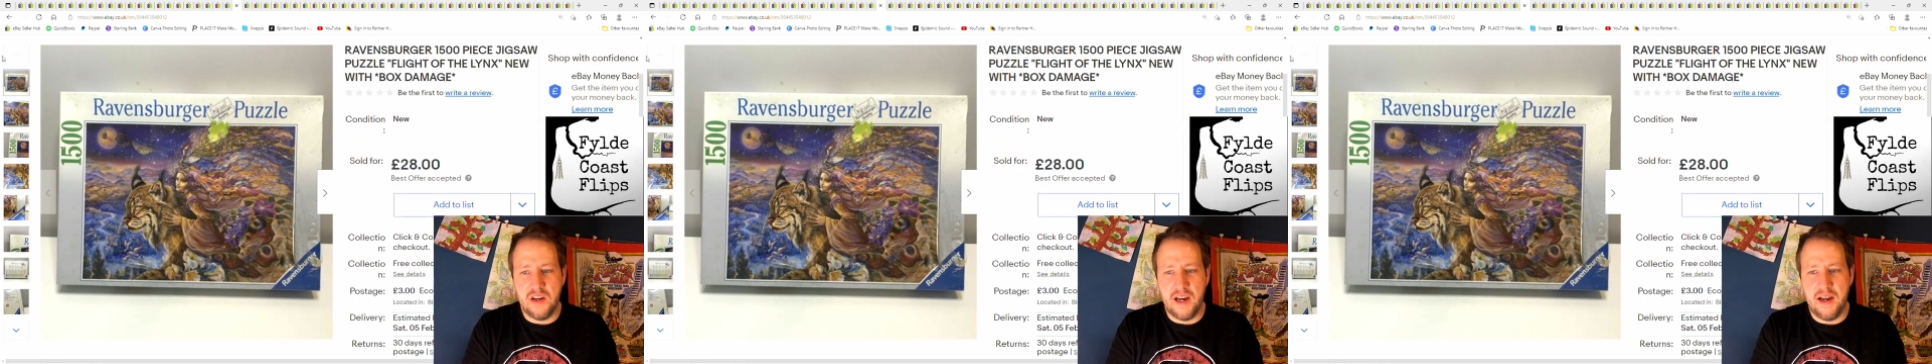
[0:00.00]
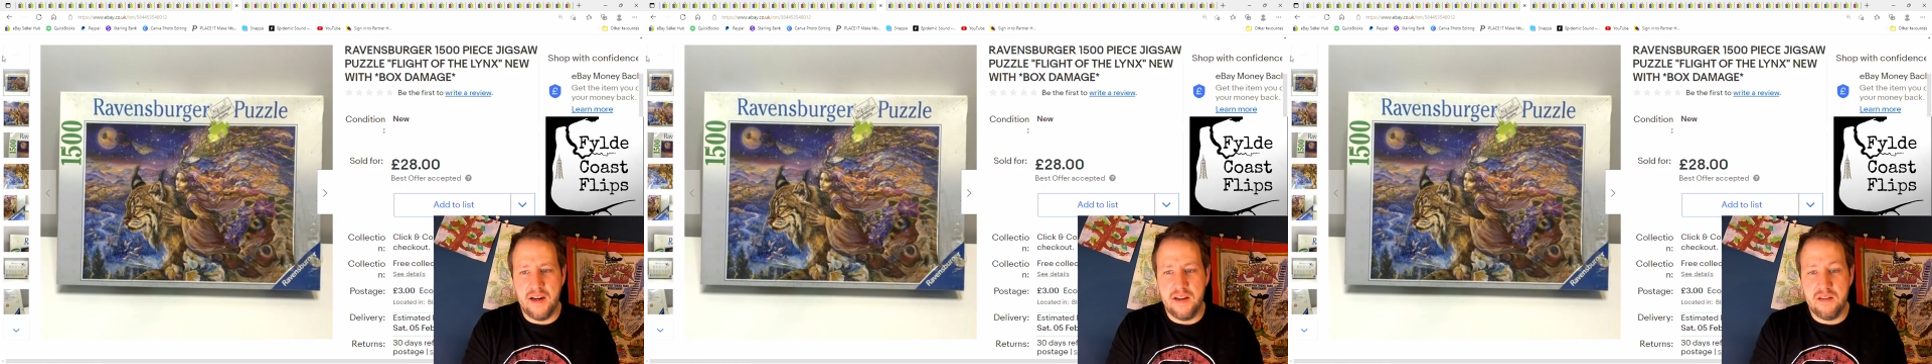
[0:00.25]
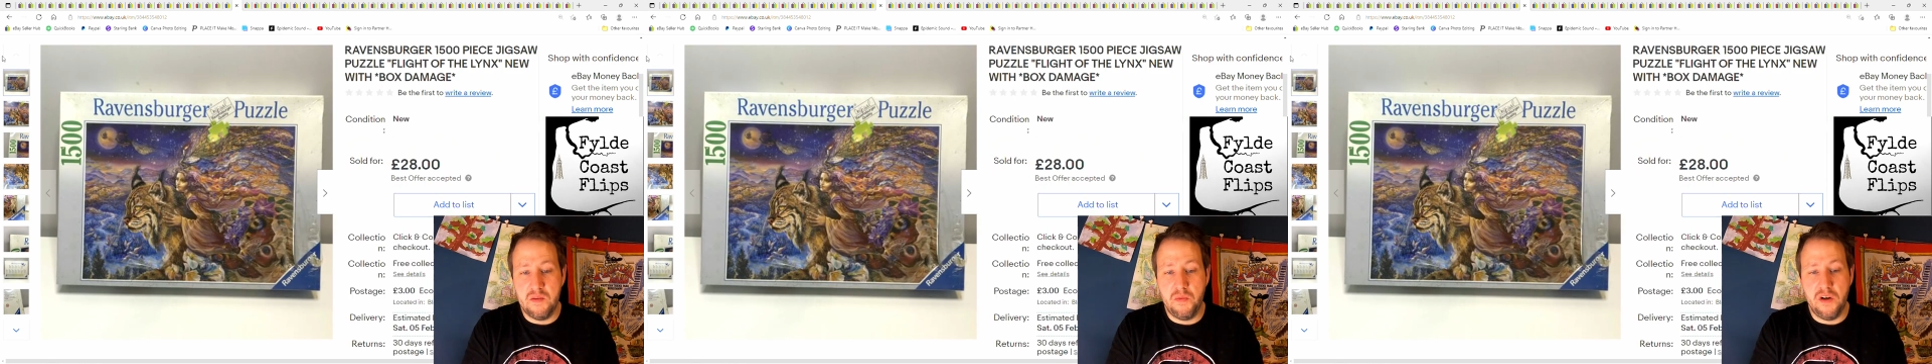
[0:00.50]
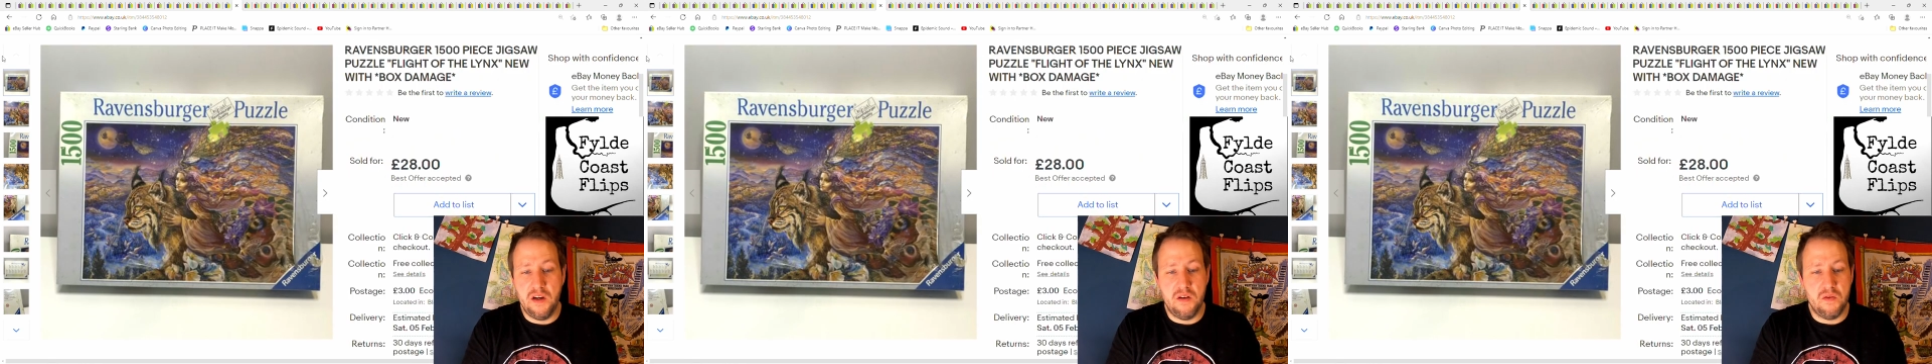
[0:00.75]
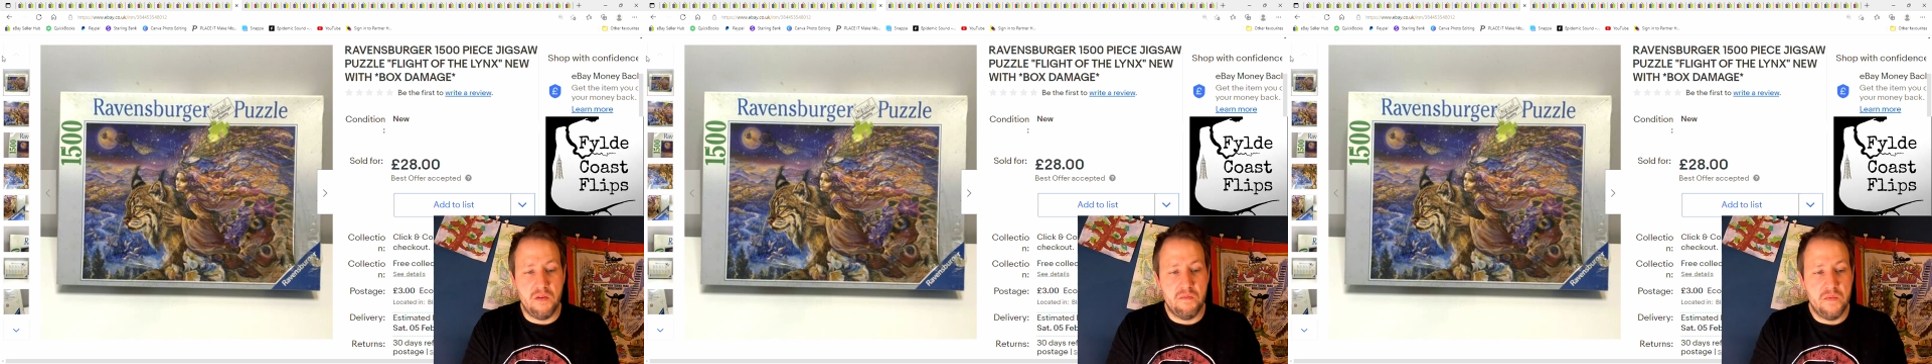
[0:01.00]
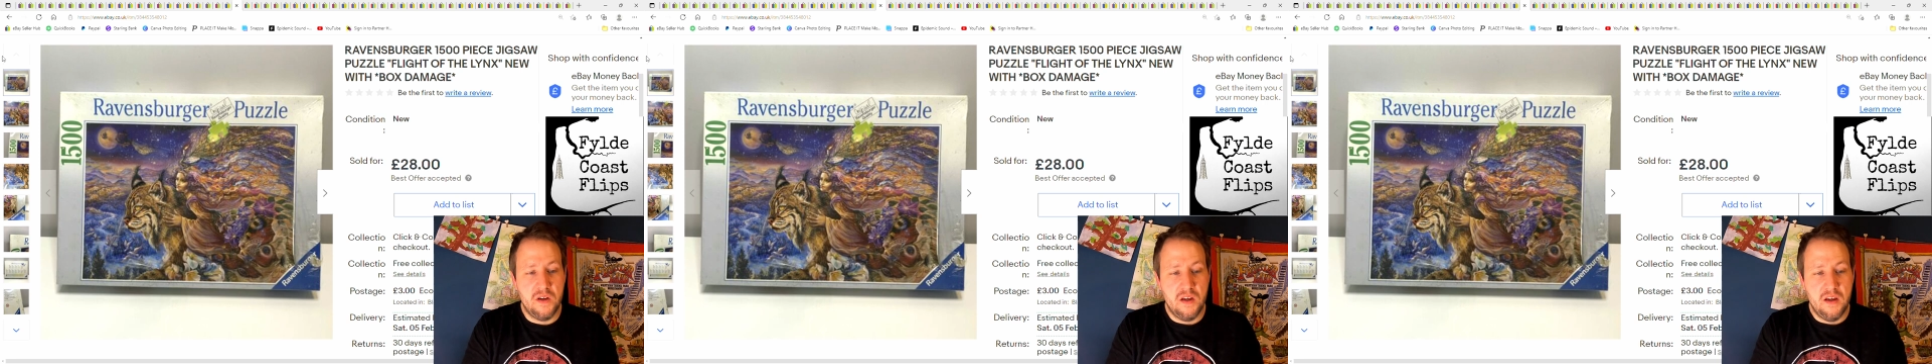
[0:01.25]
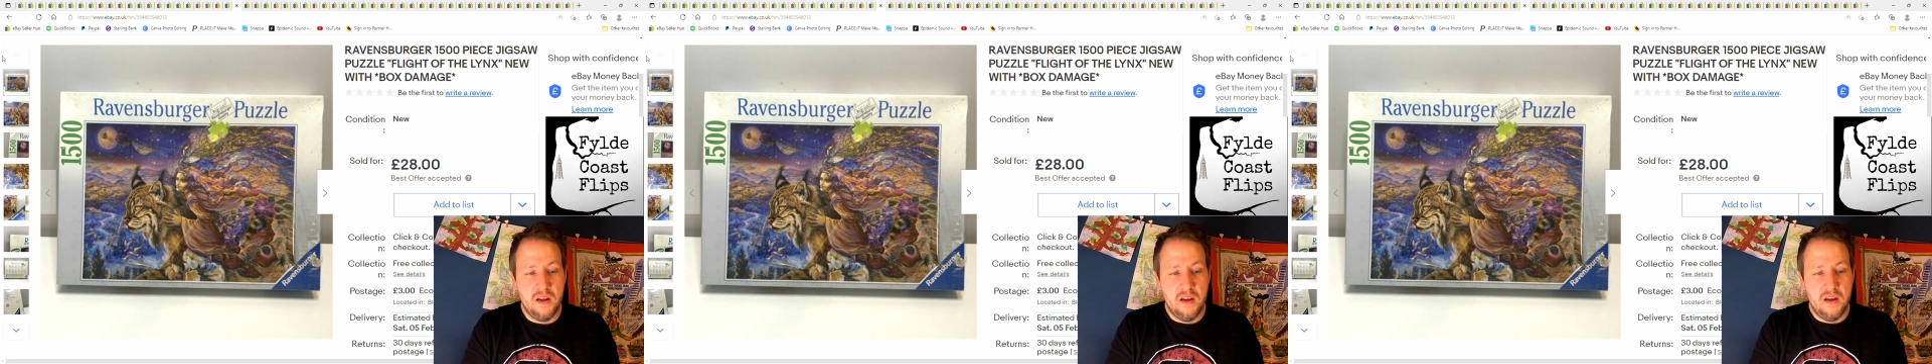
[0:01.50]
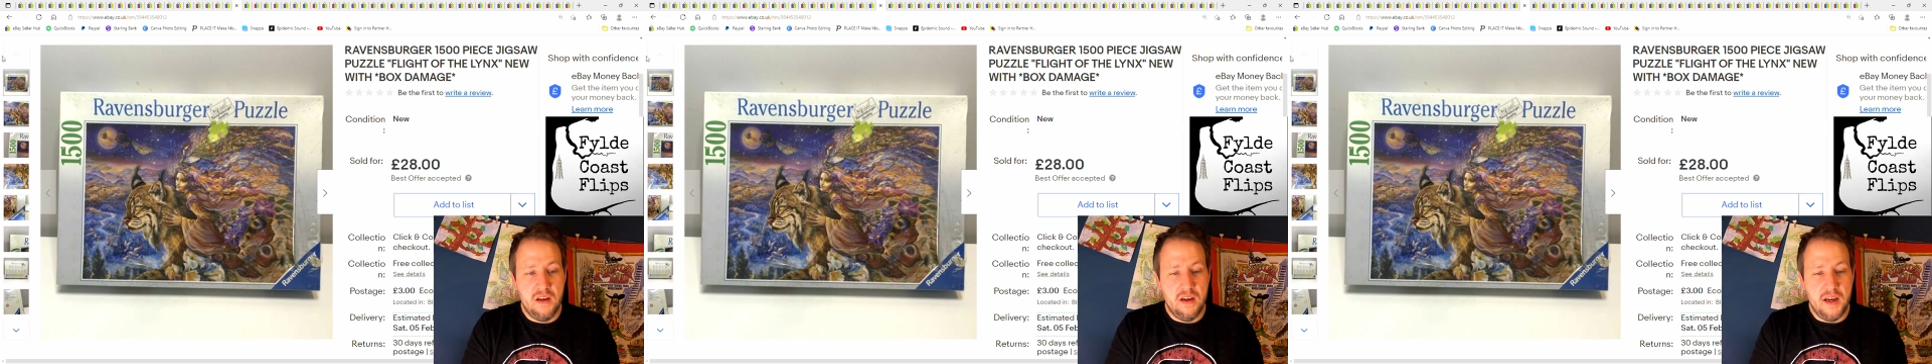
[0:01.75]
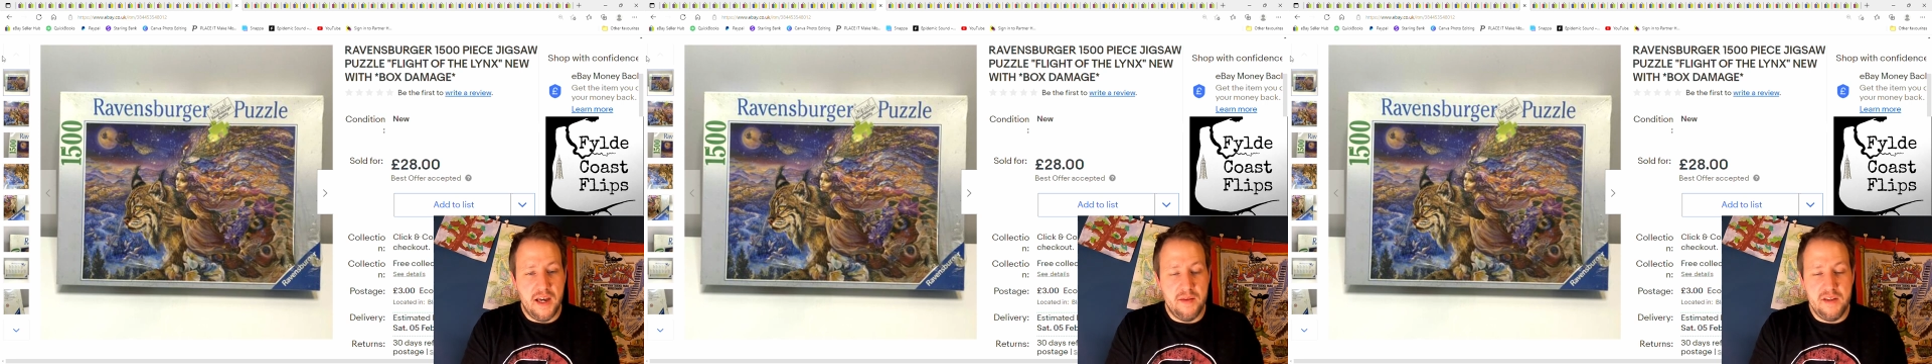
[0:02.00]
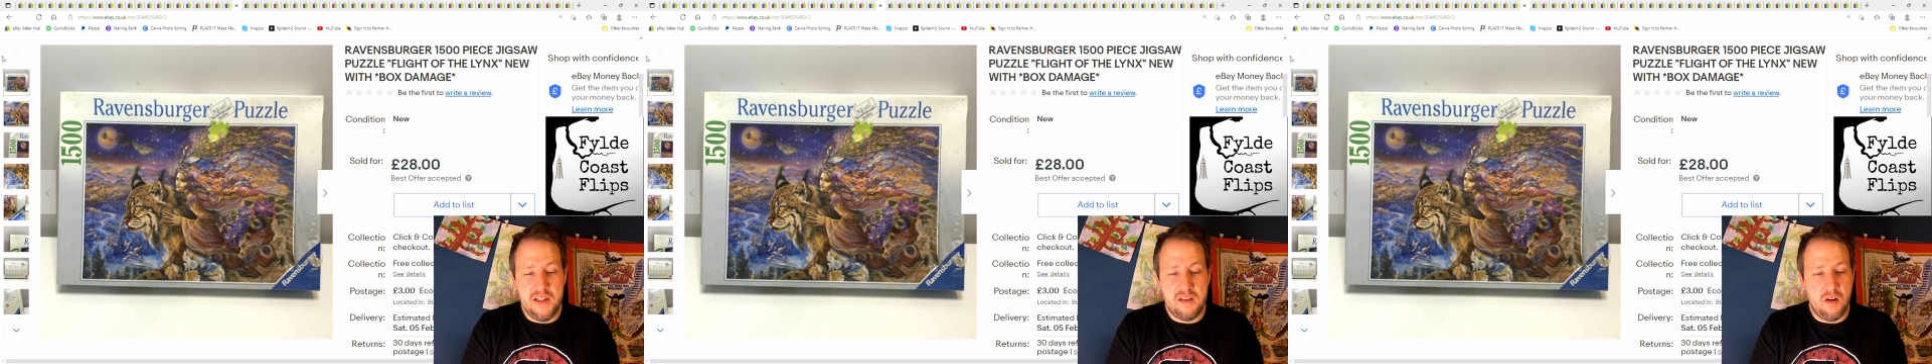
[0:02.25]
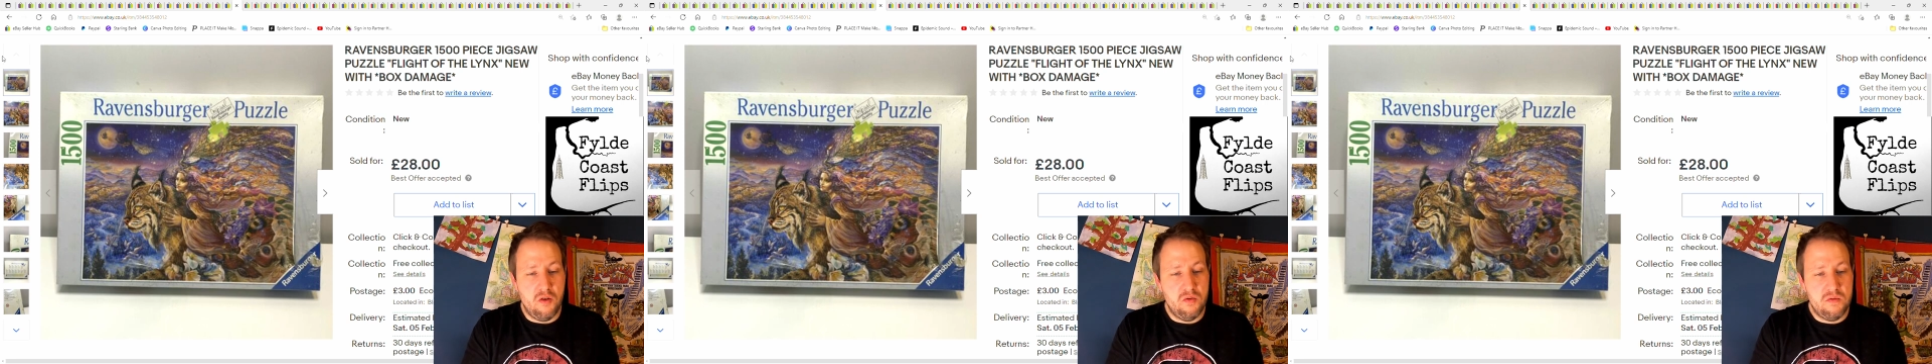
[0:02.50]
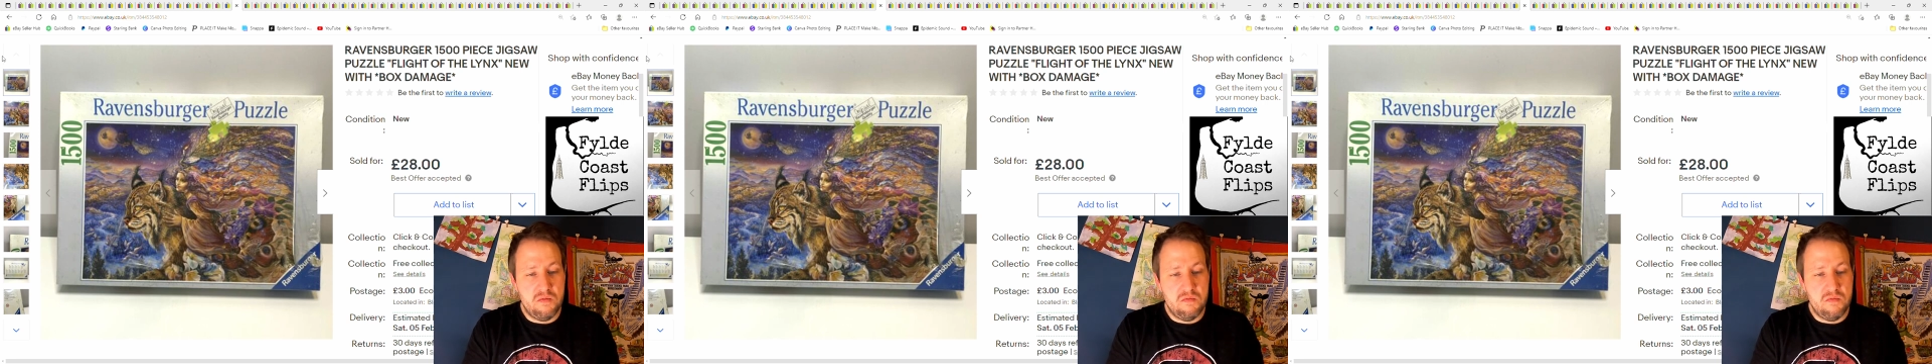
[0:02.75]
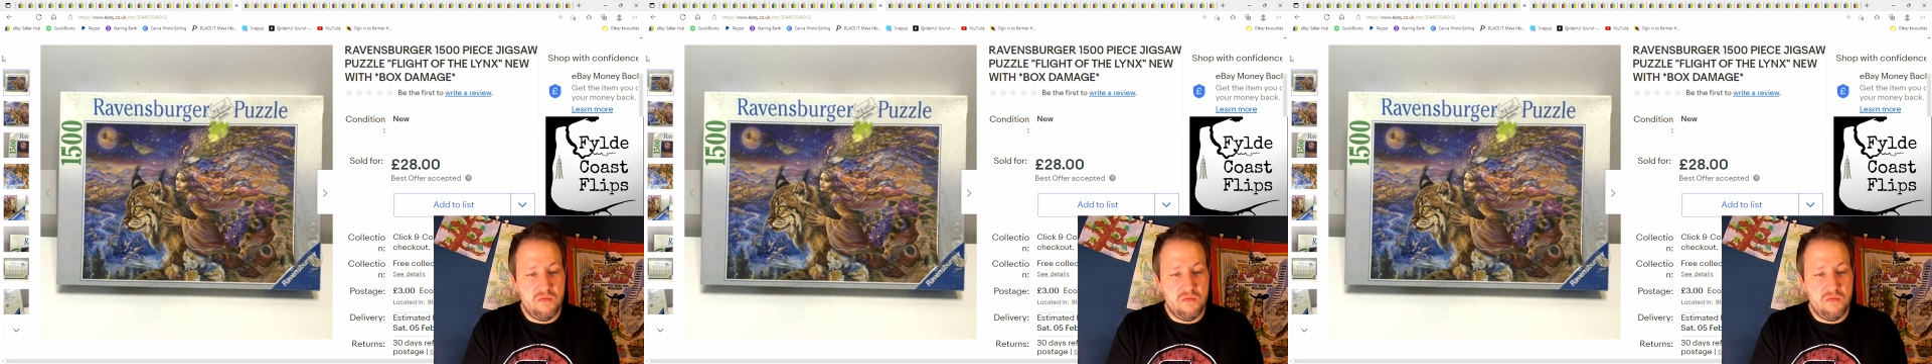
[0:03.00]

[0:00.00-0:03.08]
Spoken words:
and it's a pretty good one. These old